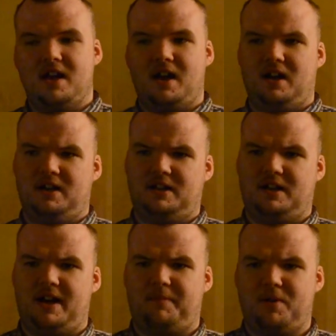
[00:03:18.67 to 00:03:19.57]

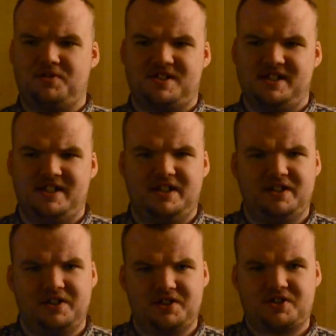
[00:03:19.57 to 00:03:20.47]
I'll post it
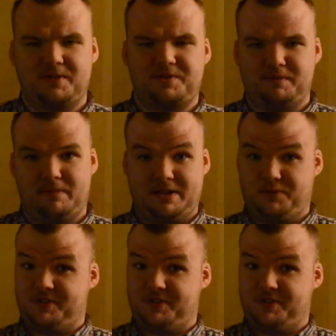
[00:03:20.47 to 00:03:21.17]
in the description box,